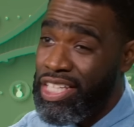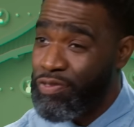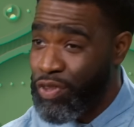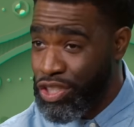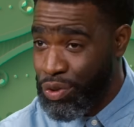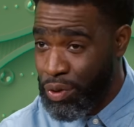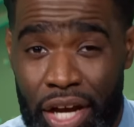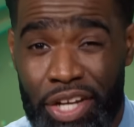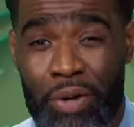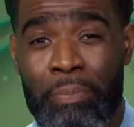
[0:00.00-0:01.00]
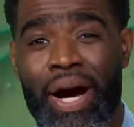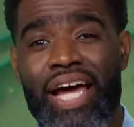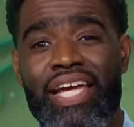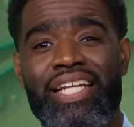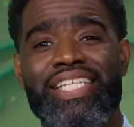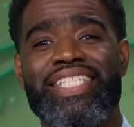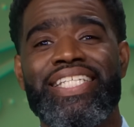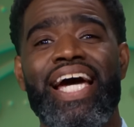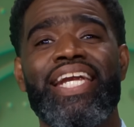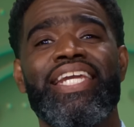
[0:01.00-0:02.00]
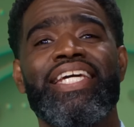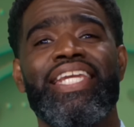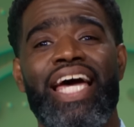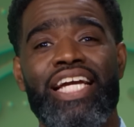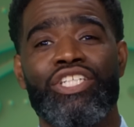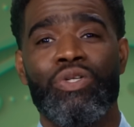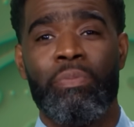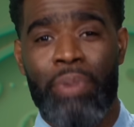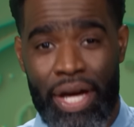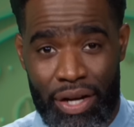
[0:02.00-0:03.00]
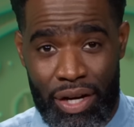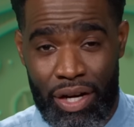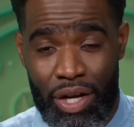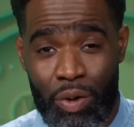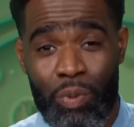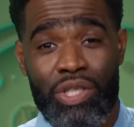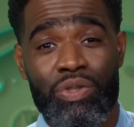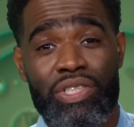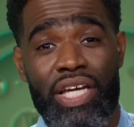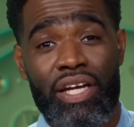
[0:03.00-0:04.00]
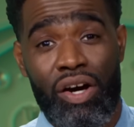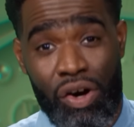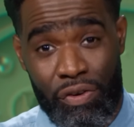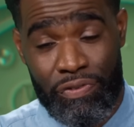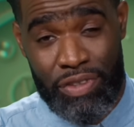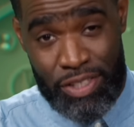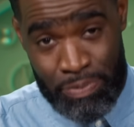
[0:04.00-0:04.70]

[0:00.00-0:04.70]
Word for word: is for sure, your body decidedly likes you better when you stay off the